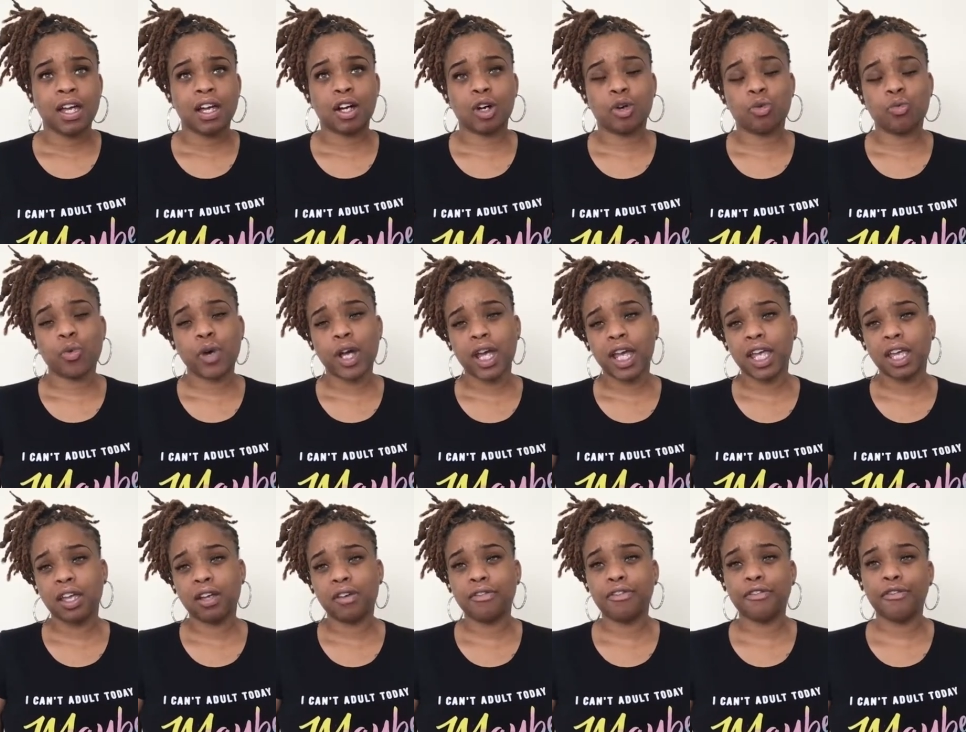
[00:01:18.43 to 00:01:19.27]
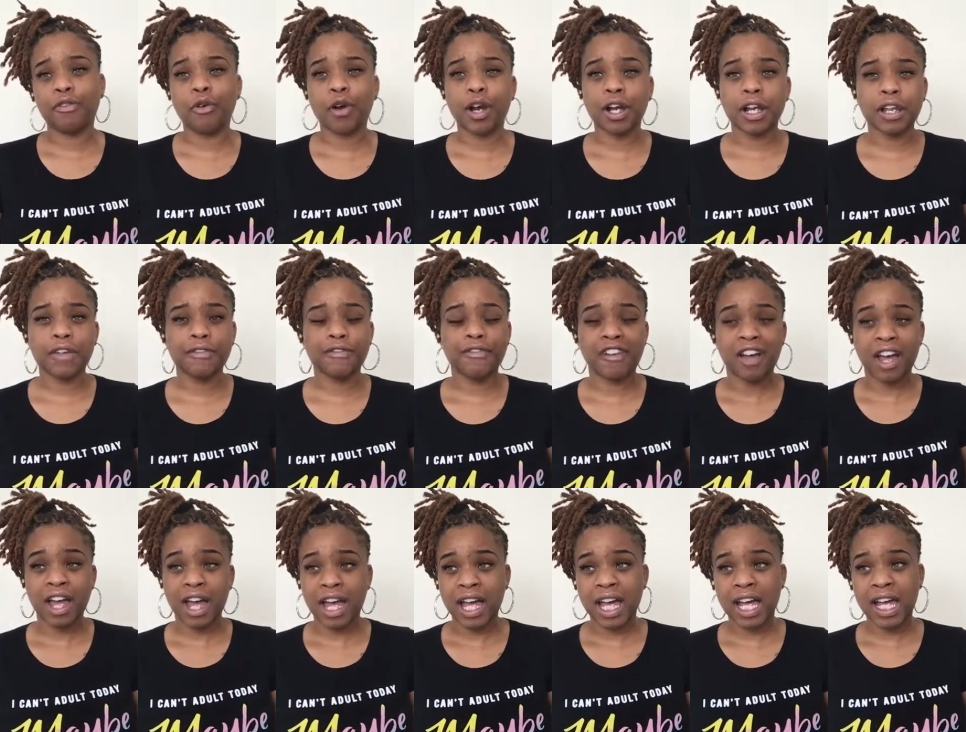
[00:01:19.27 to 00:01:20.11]
a
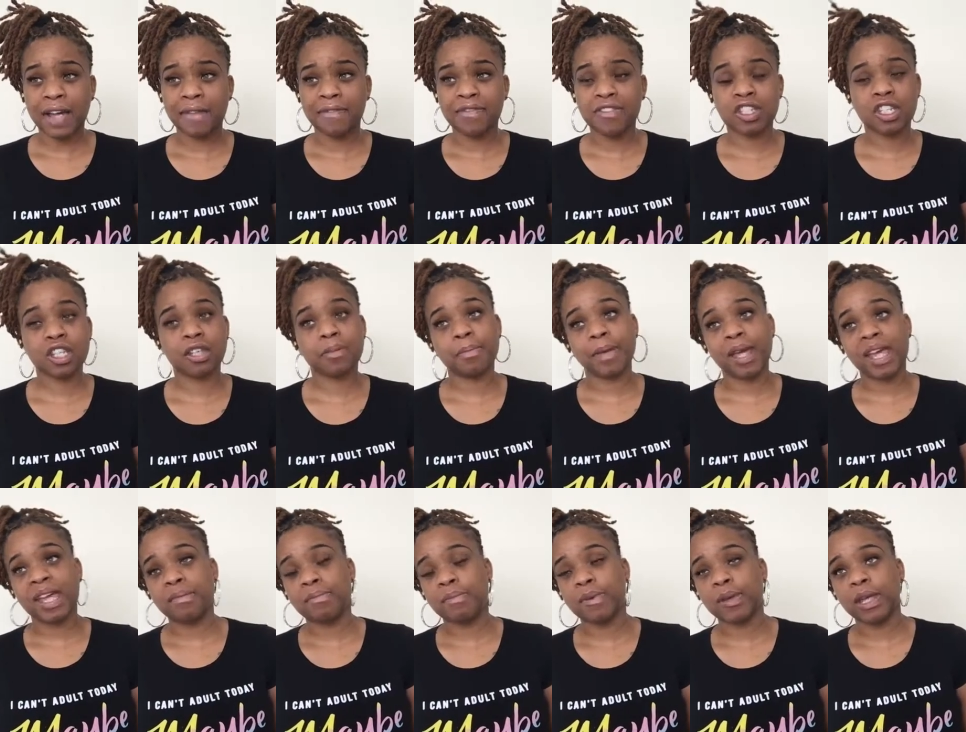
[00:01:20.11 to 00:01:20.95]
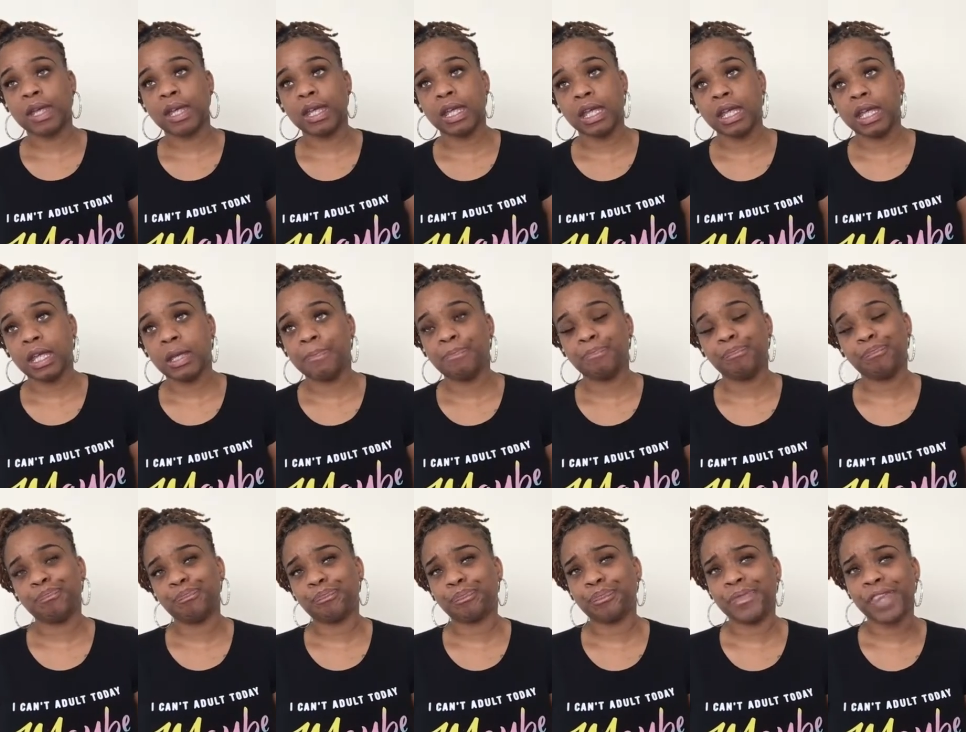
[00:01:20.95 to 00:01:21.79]
145 to maybe
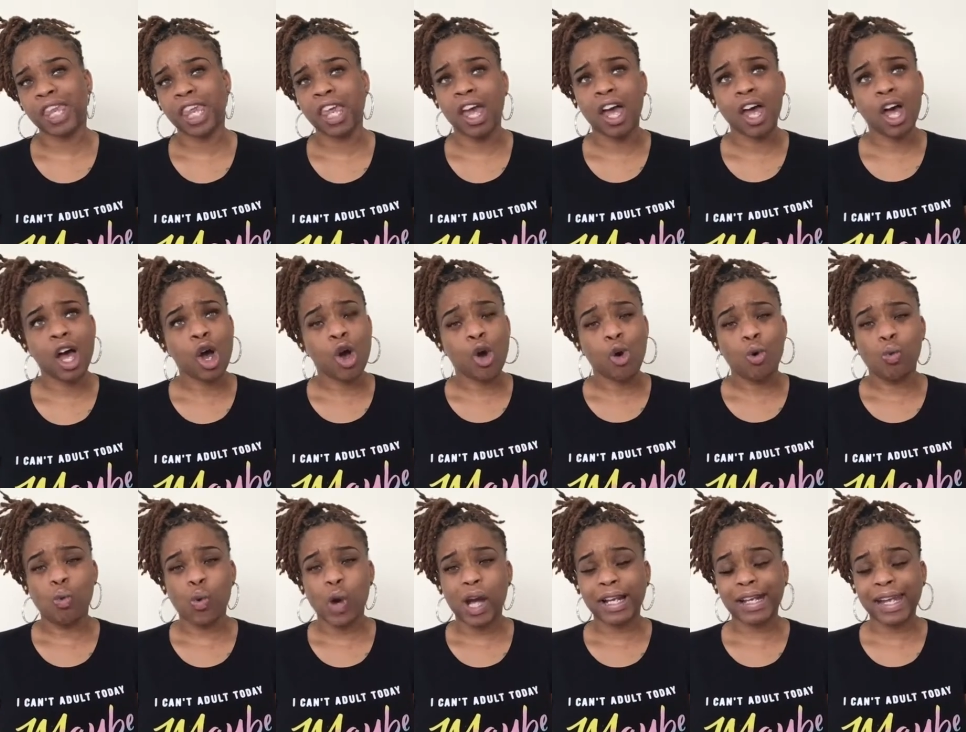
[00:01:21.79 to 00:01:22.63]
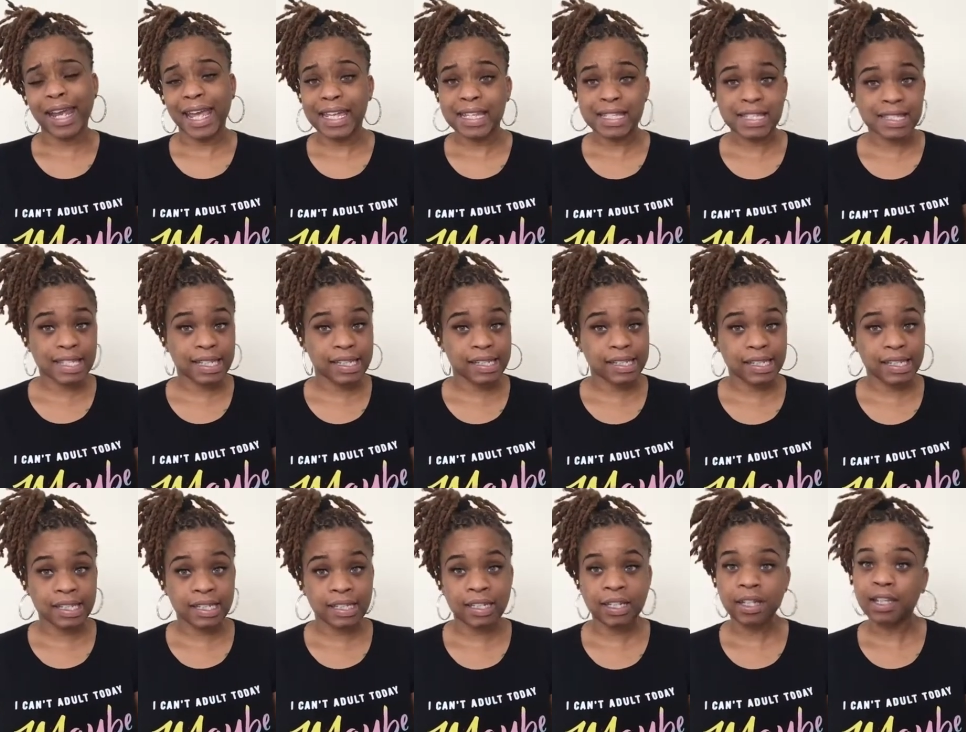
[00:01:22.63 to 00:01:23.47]

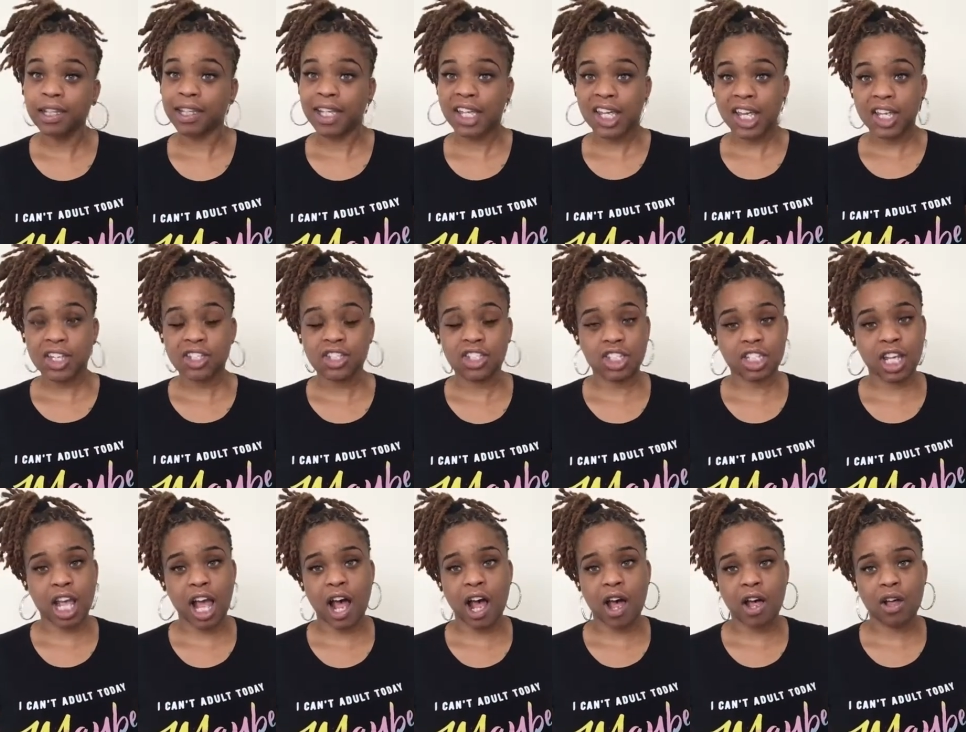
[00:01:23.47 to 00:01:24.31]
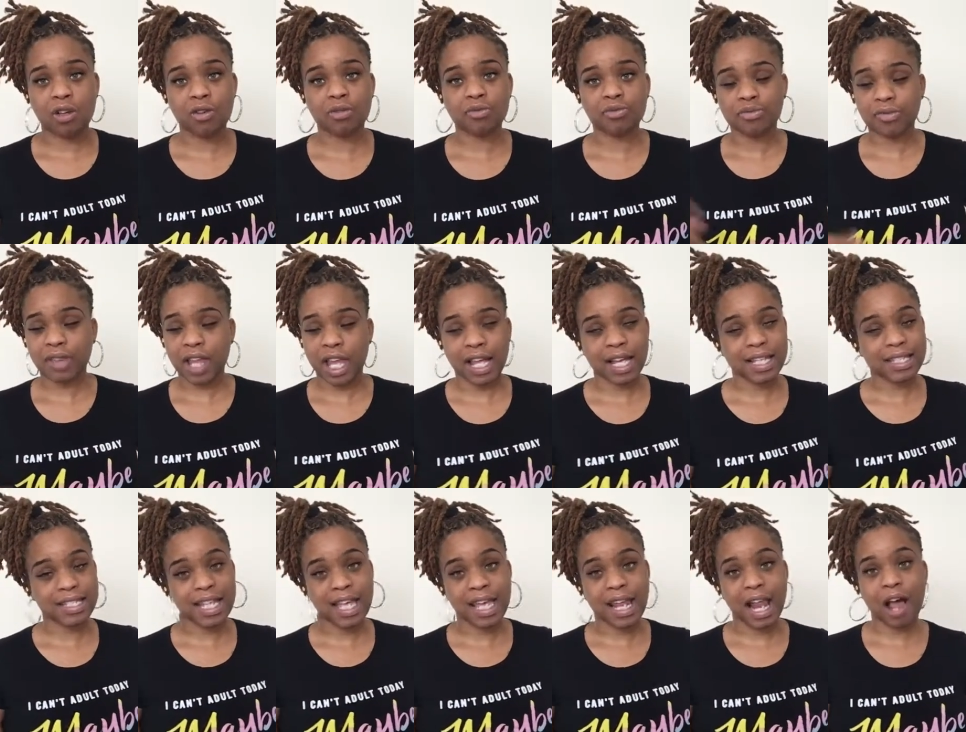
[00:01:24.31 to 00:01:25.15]
118-ish. I'll, like I
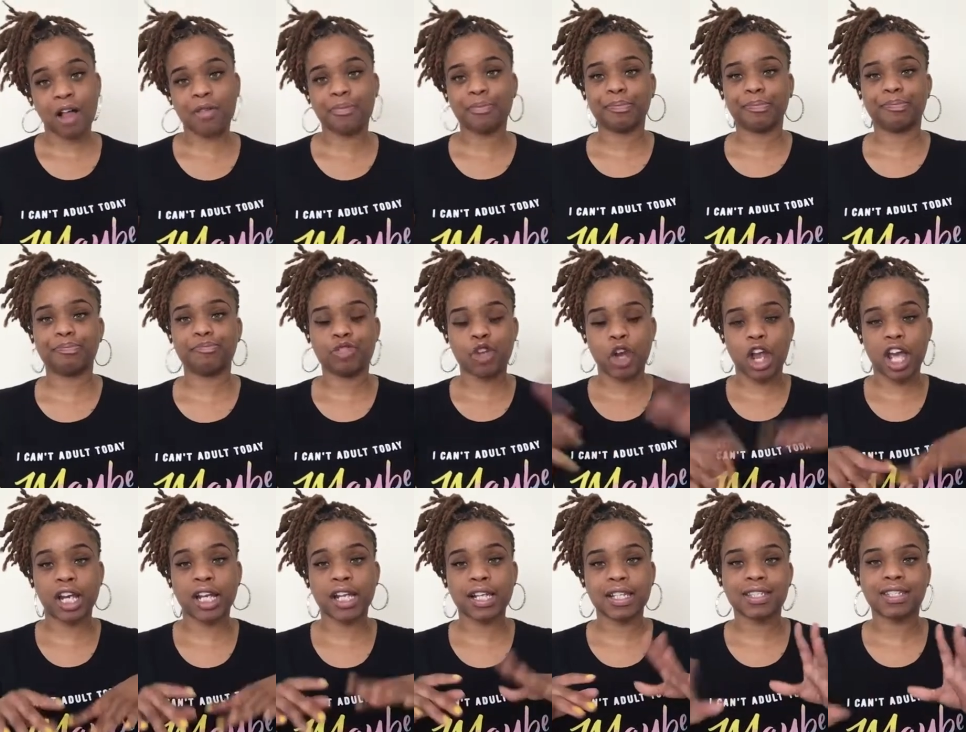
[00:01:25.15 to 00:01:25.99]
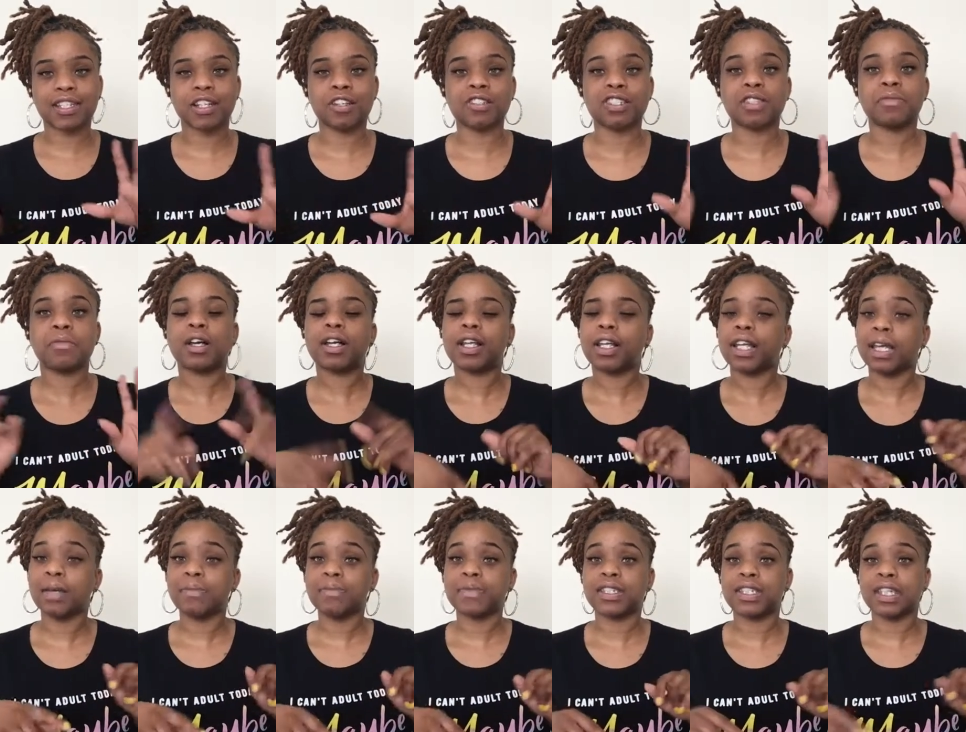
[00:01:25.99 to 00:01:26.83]
said, I'll try to insert some
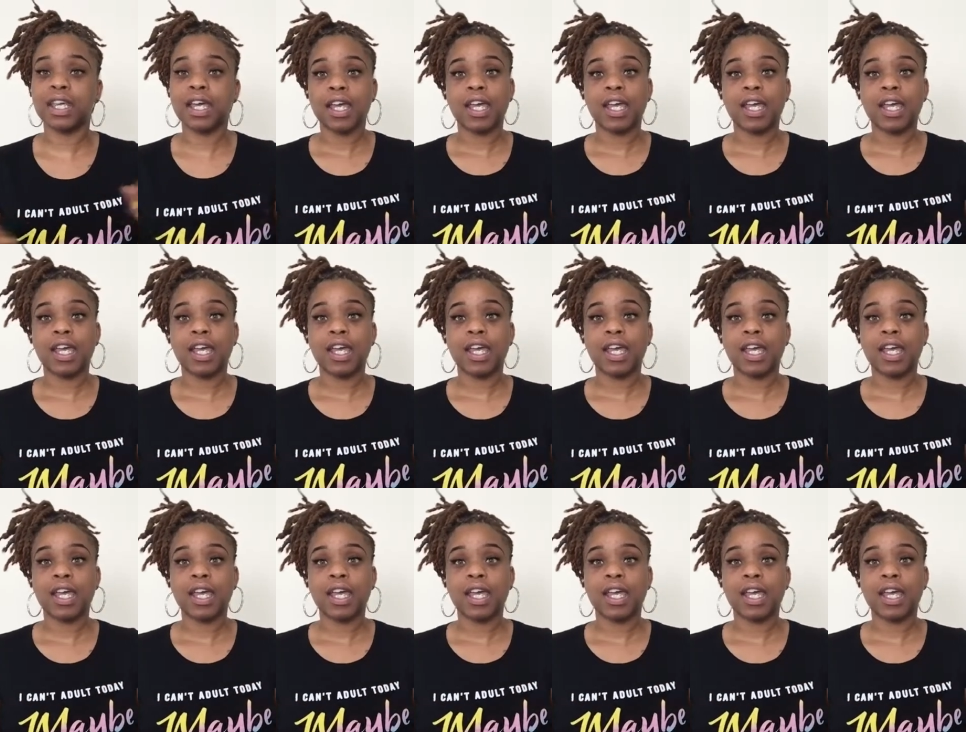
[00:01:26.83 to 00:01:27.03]
clips